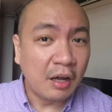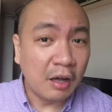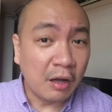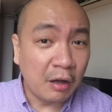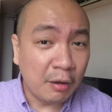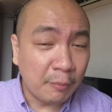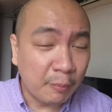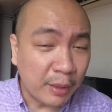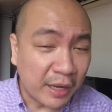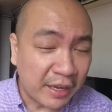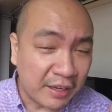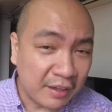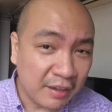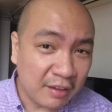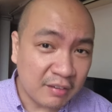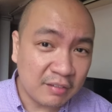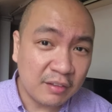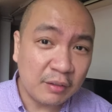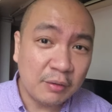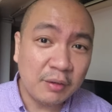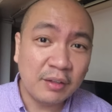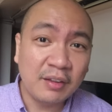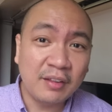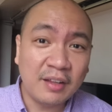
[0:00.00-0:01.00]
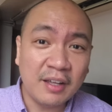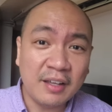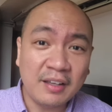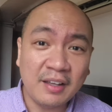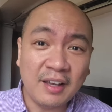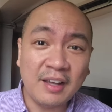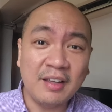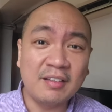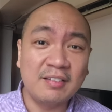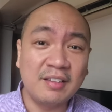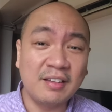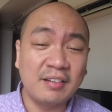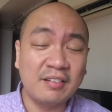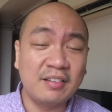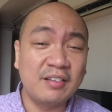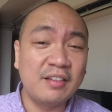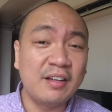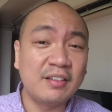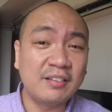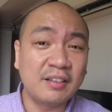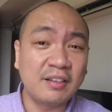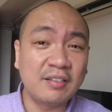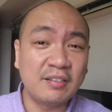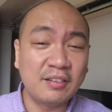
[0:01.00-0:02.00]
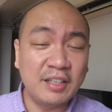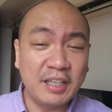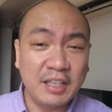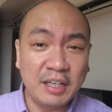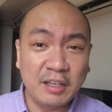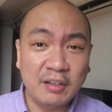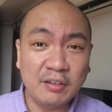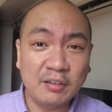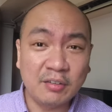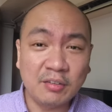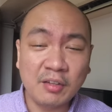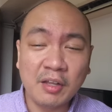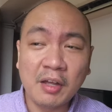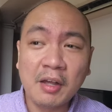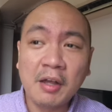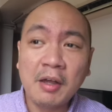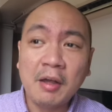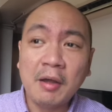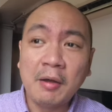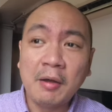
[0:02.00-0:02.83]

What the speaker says: I guess the good thing is it's not as tedious